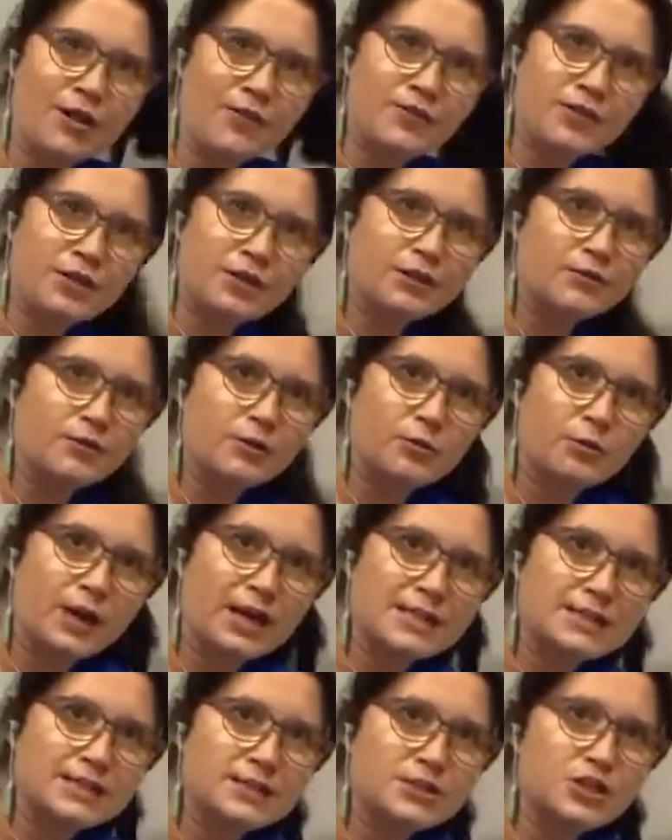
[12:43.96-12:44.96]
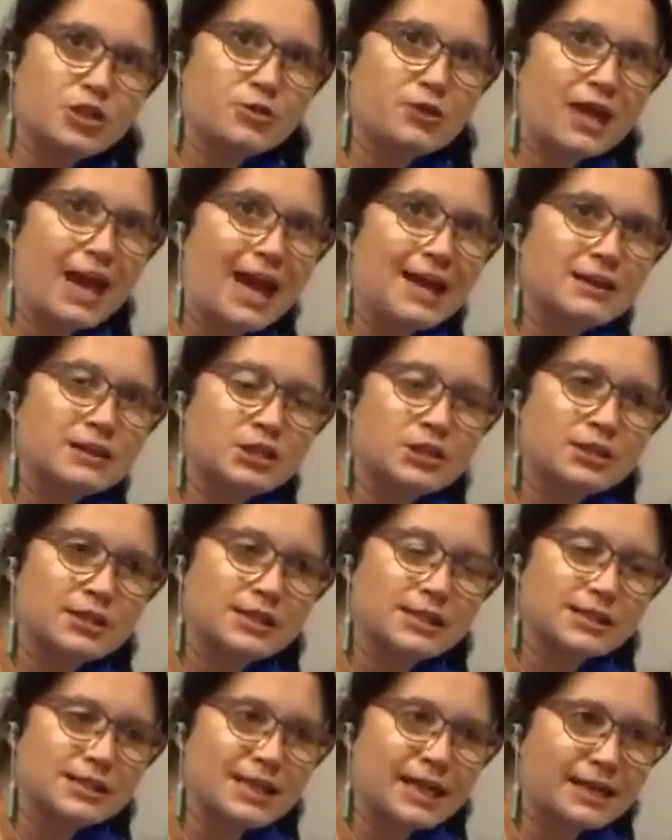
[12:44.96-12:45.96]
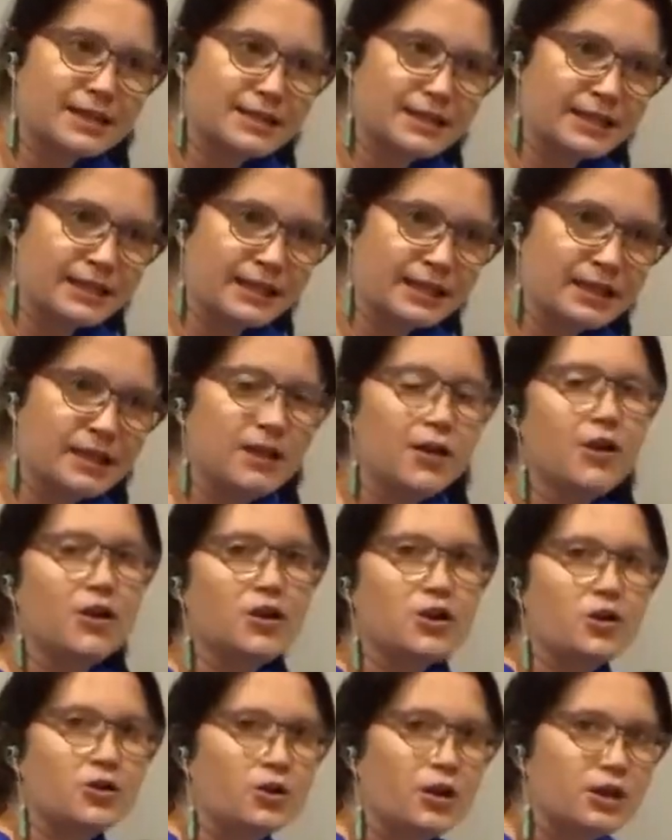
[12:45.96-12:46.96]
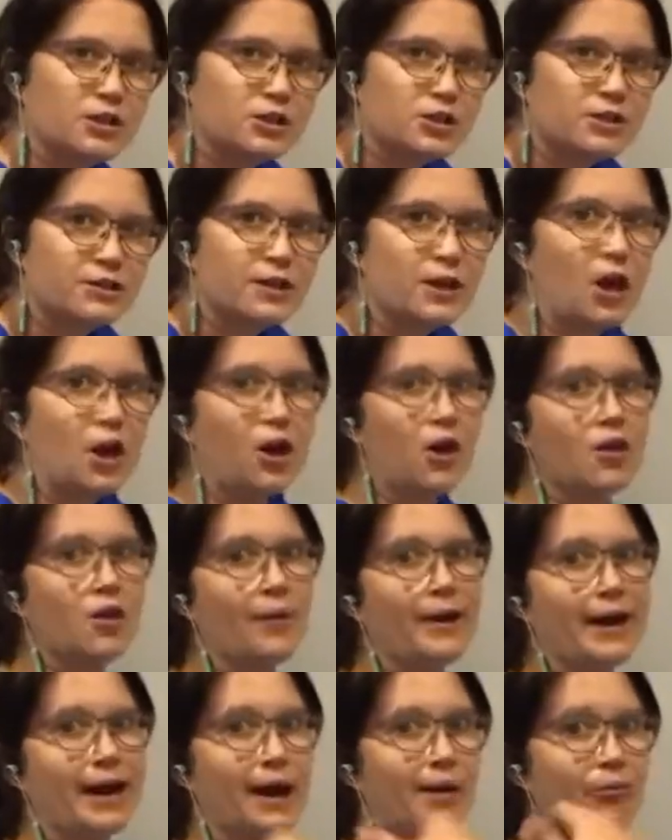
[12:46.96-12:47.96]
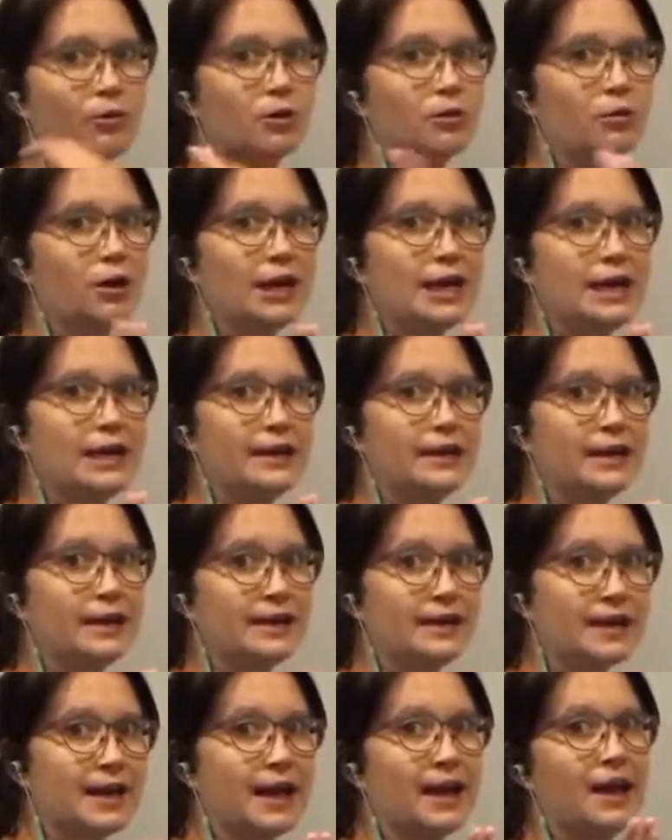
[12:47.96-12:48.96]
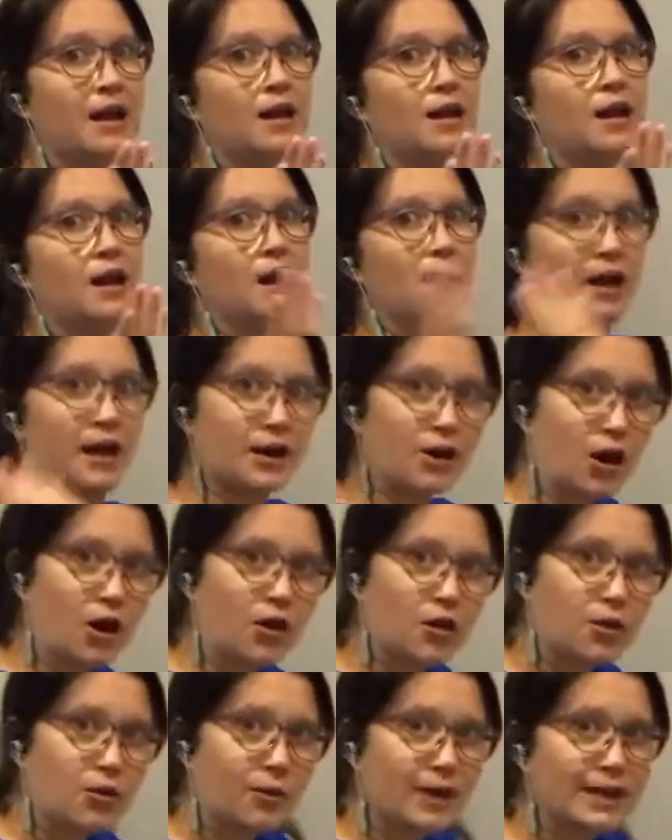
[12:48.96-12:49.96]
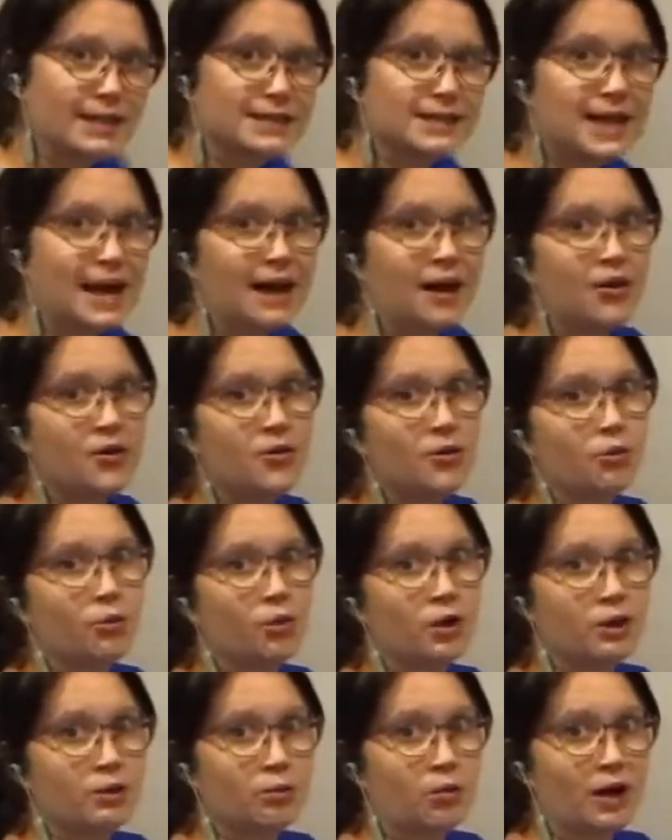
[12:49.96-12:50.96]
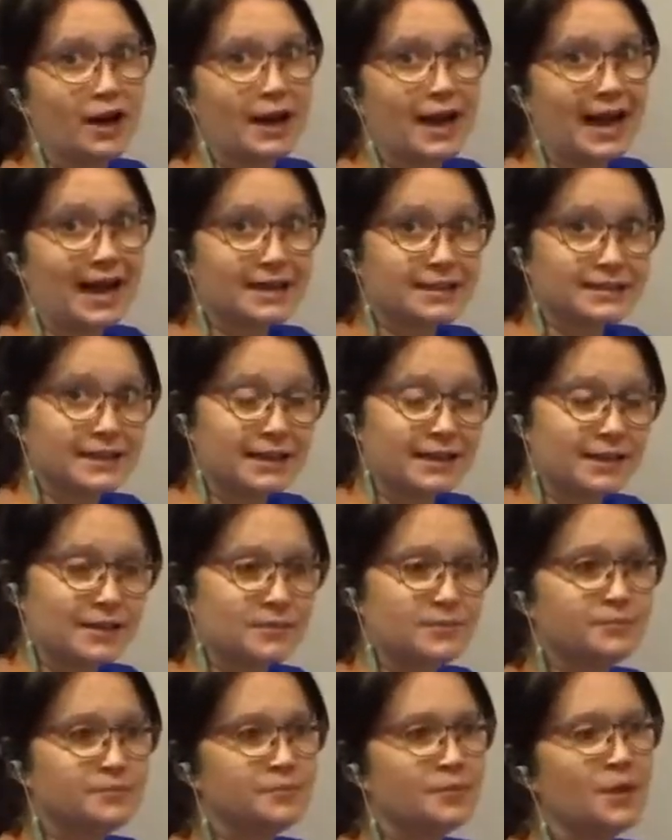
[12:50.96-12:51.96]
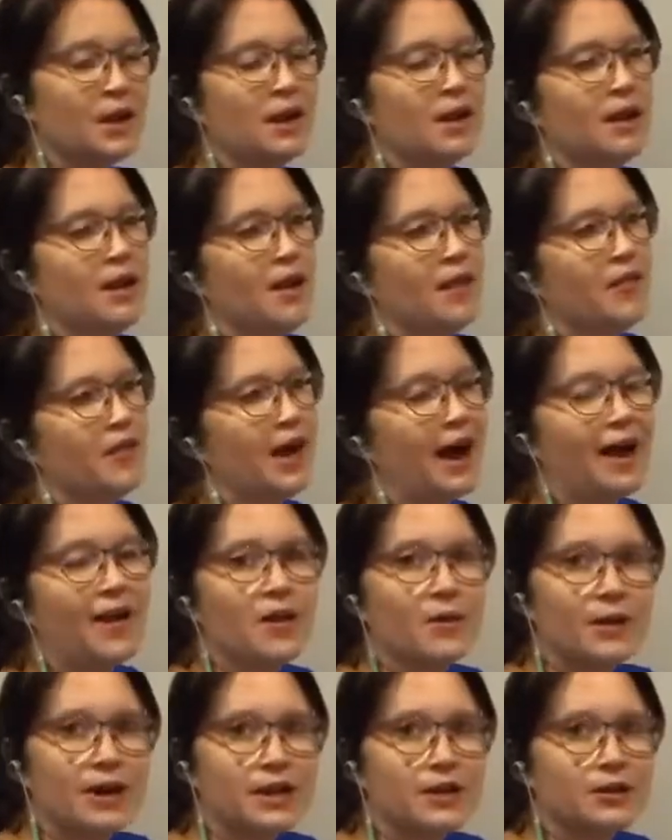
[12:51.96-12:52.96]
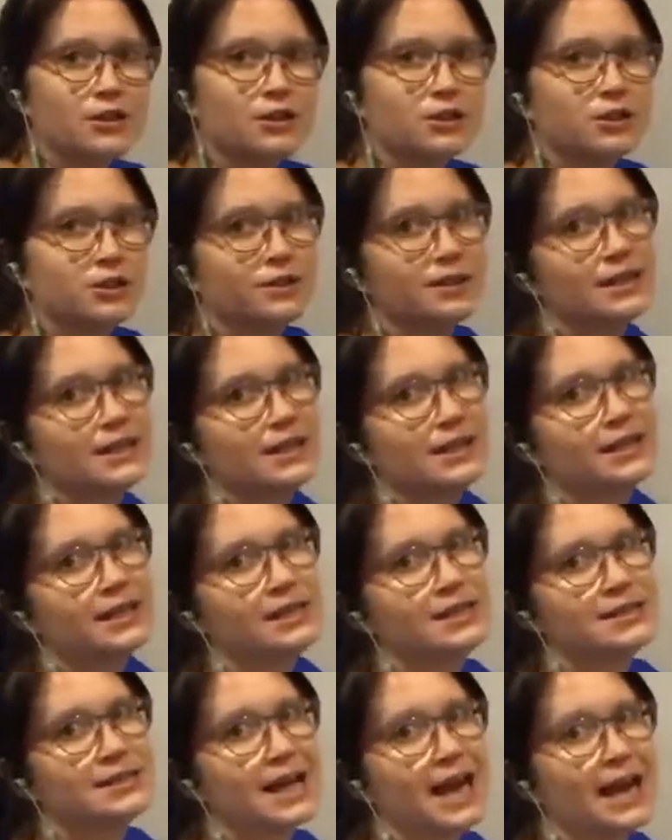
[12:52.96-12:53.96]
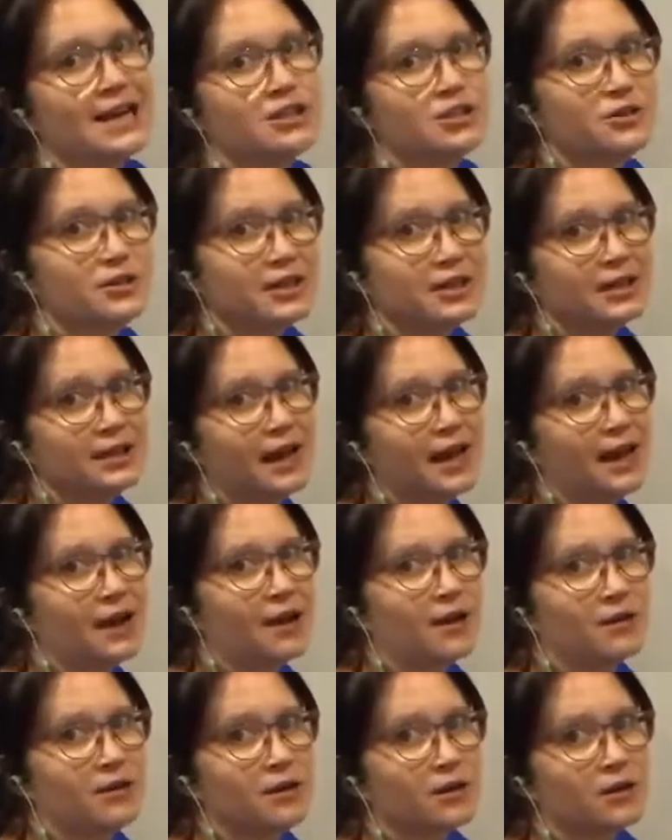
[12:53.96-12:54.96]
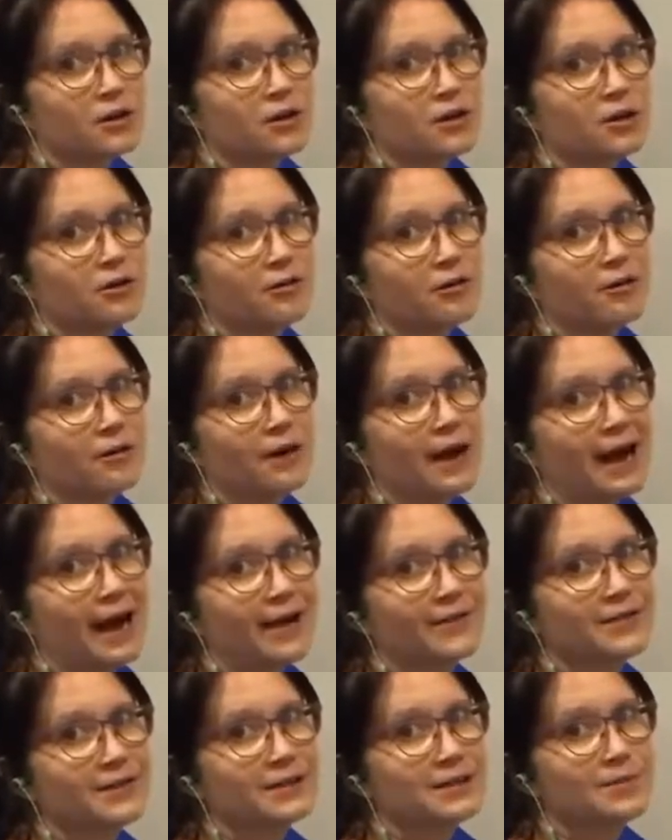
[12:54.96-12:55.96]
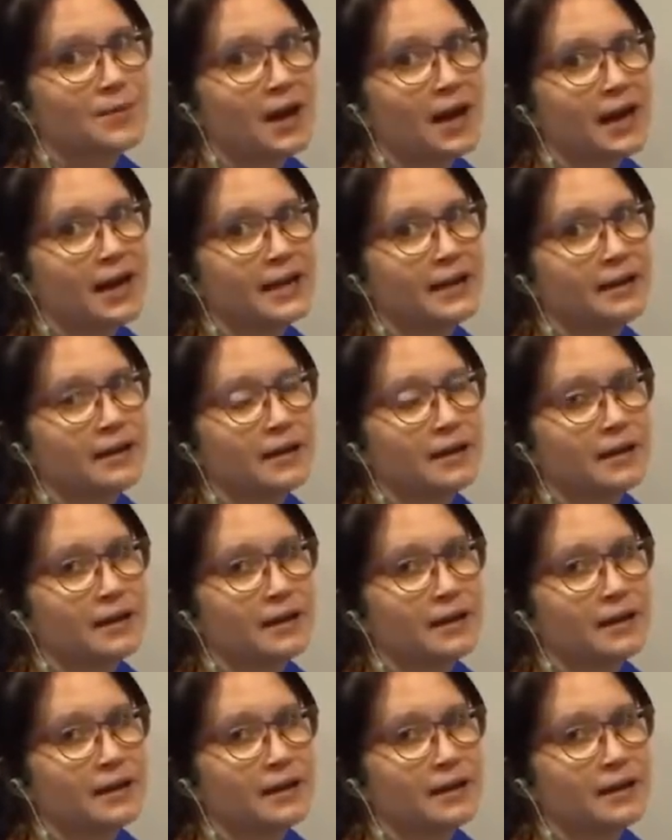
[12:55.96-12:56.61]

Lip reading: a few different ways that you can do this technique. You can do it all the way up with one inhale and all the way down with one exhale. The other way you could do it is, as you inhale, go half the spine,